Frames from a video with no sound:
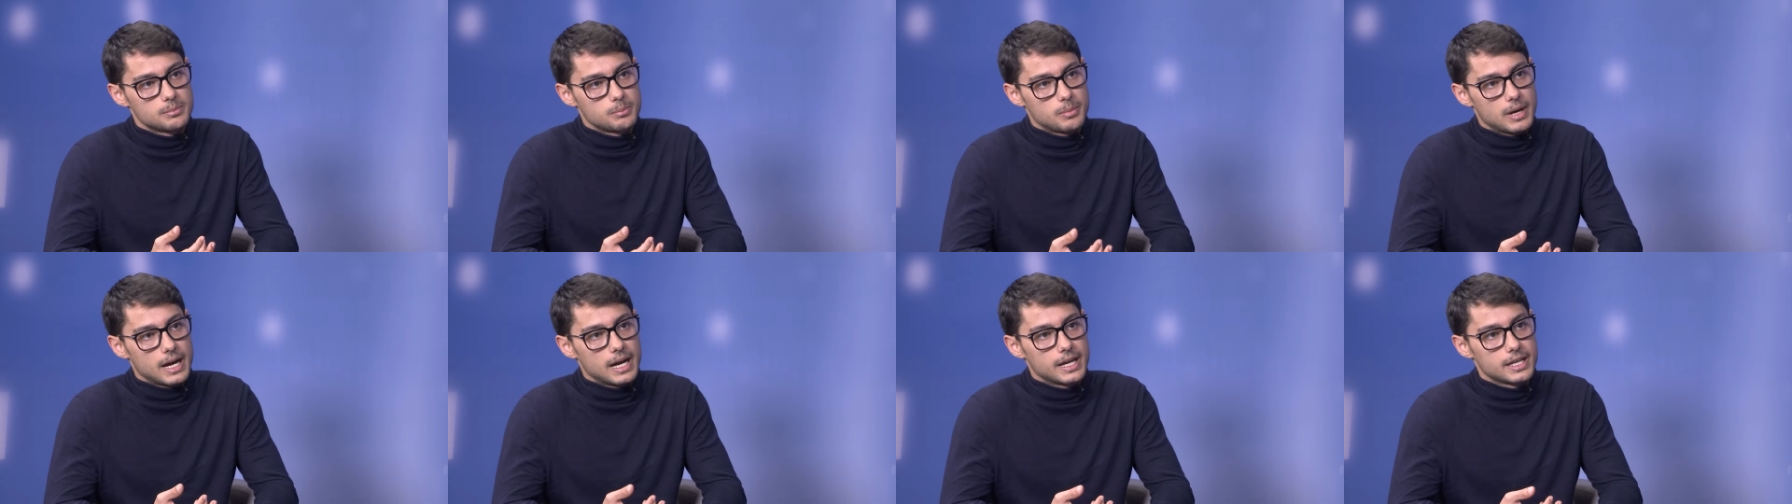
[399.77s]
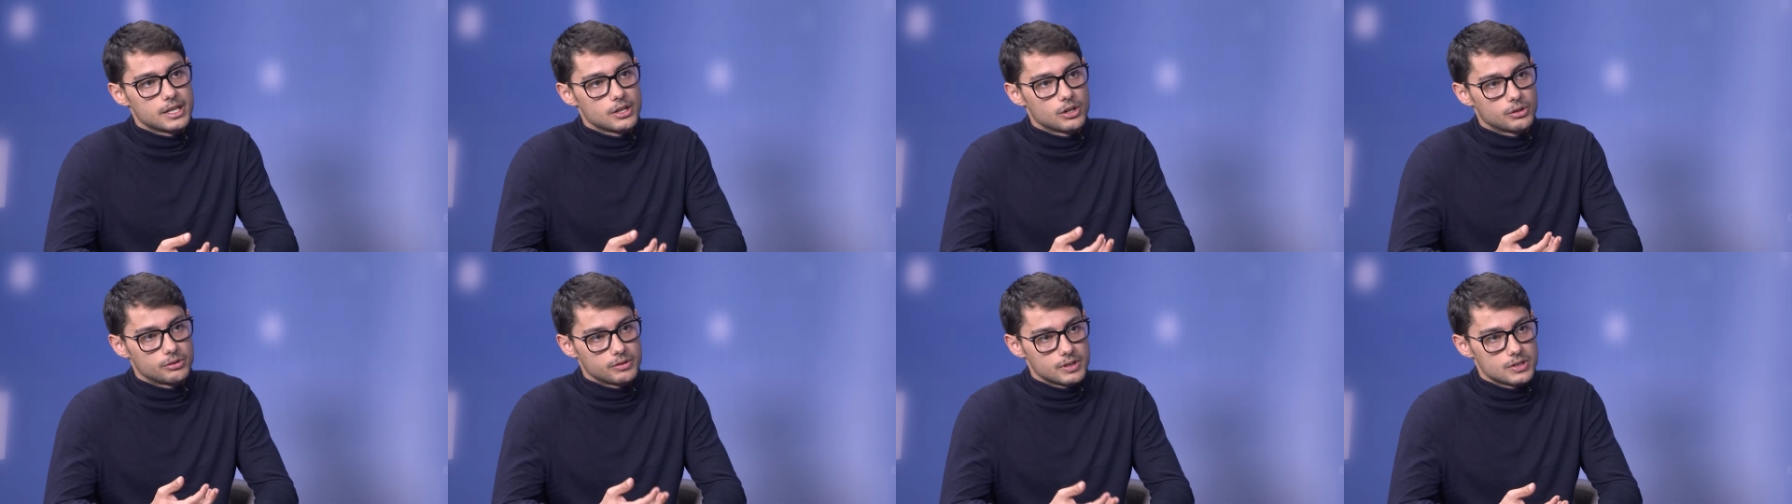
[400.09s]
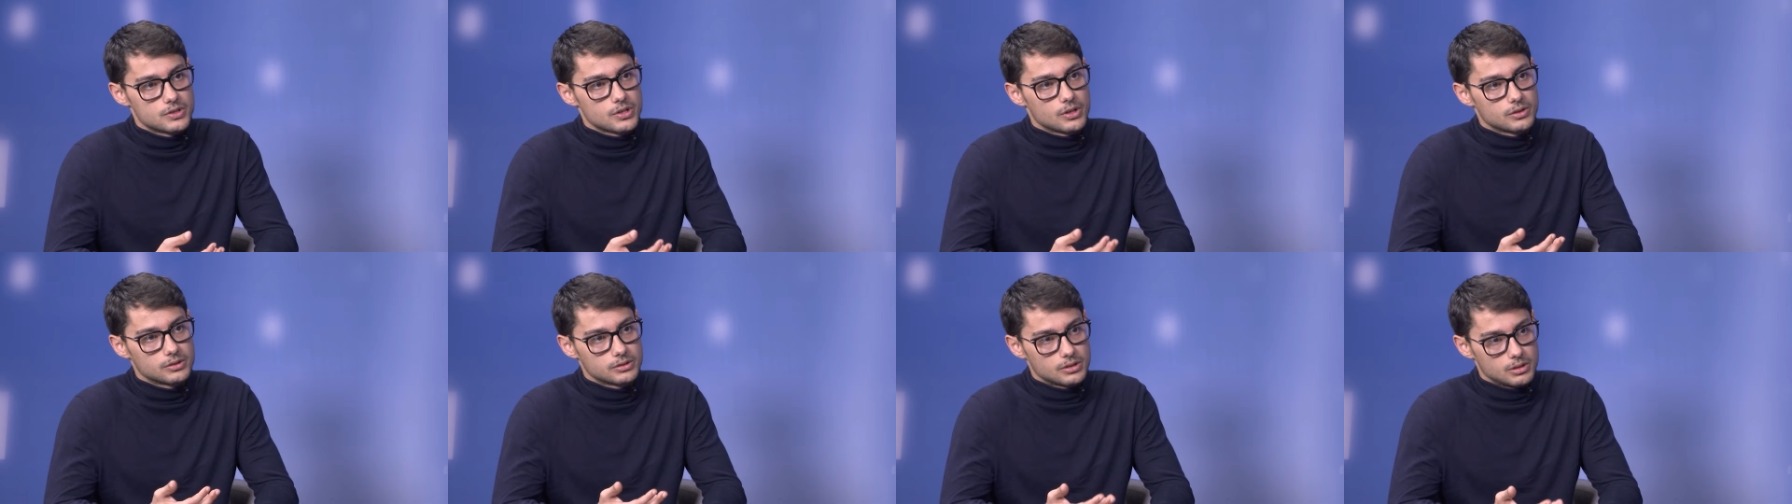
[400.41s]
by
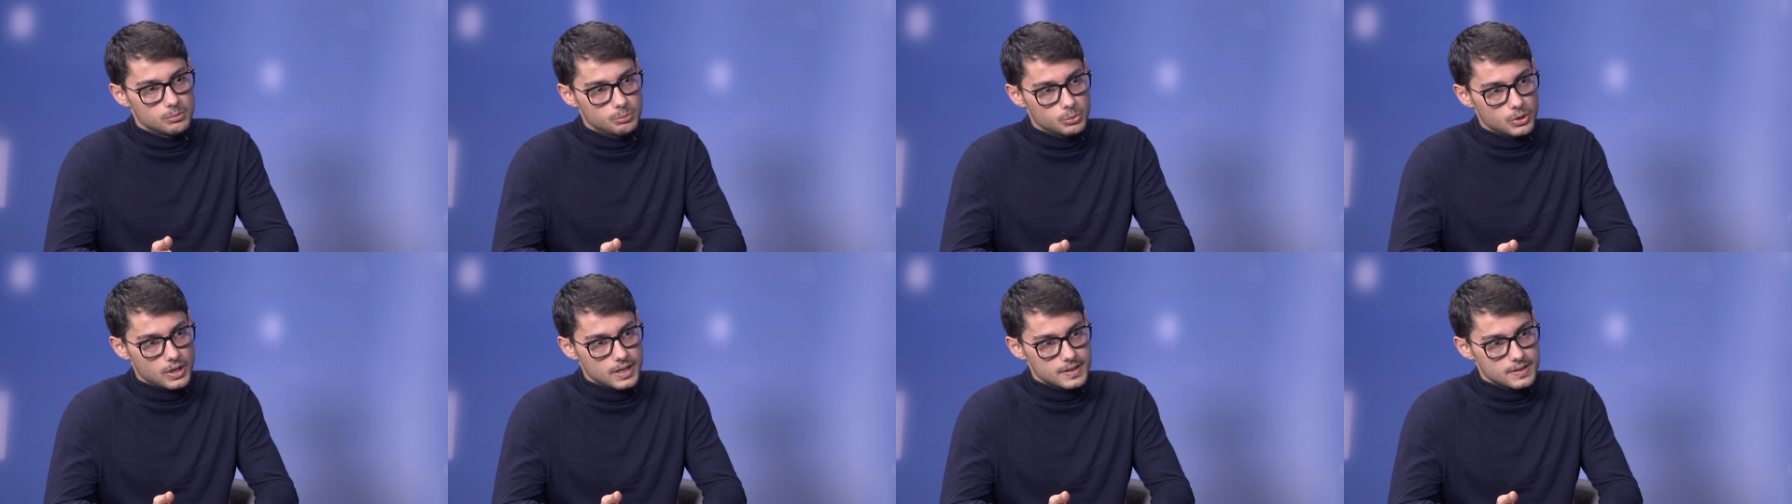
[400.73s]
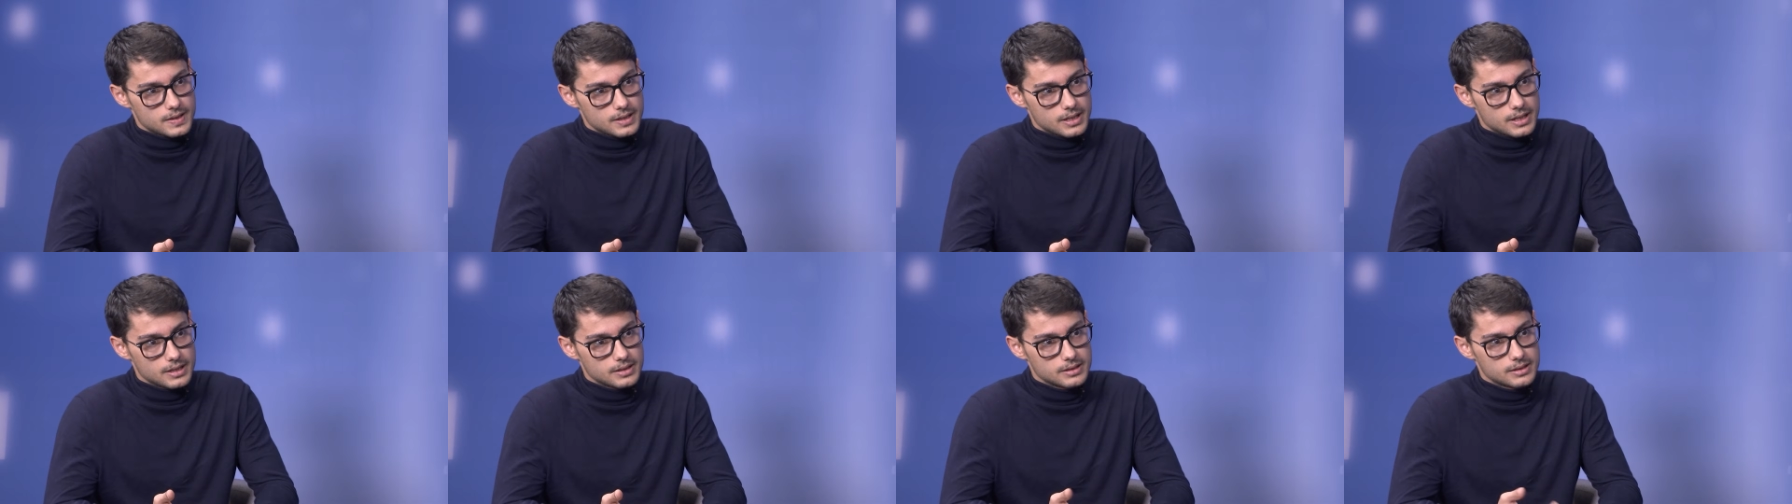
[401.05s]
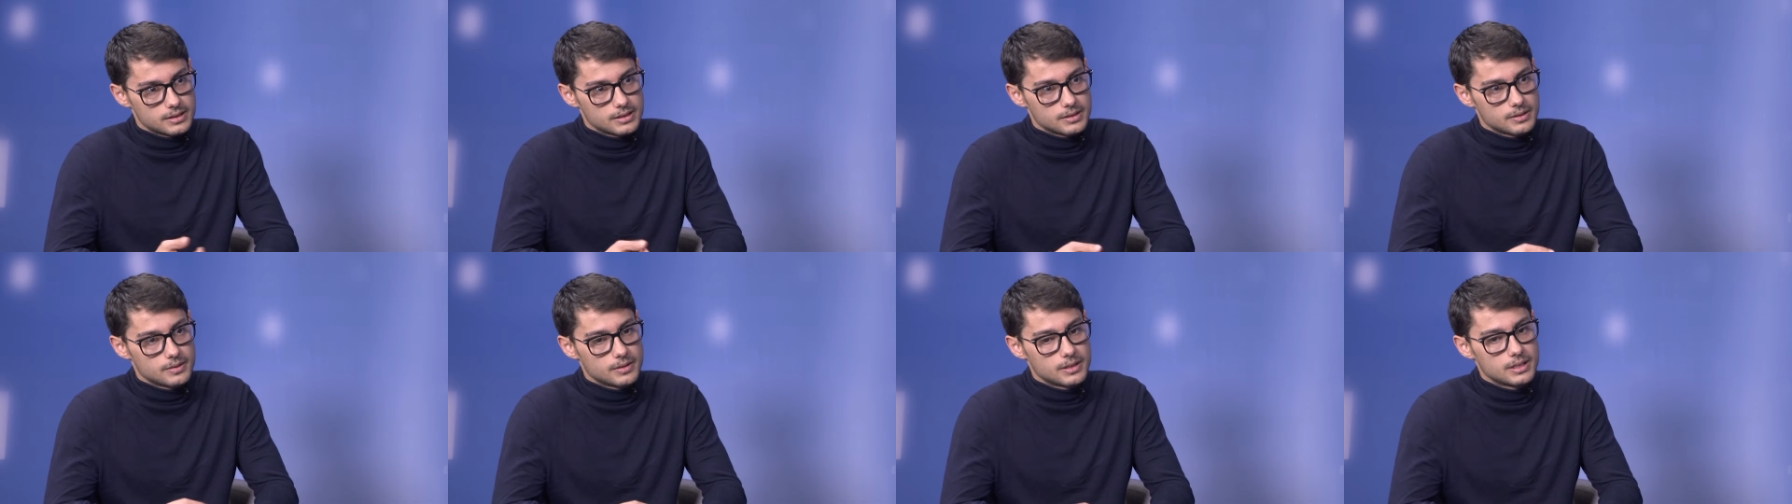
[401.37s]
horizontal precedent.